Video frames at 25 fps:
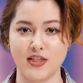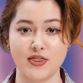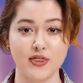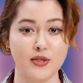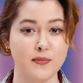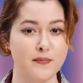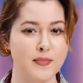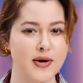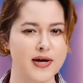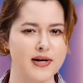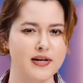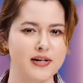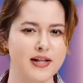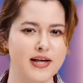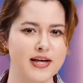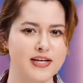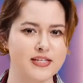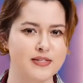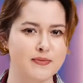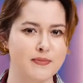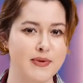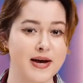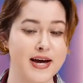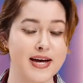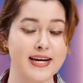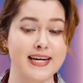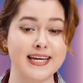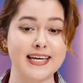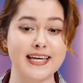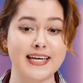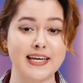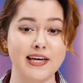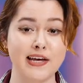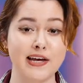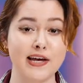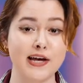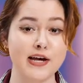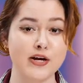the metal has made
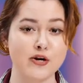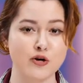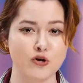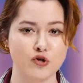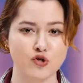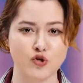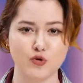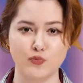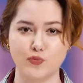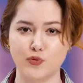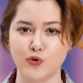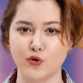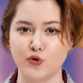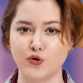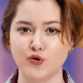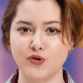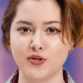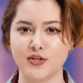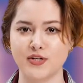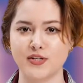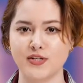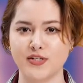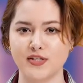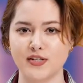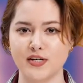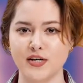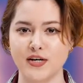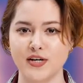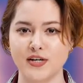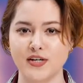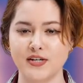key contributions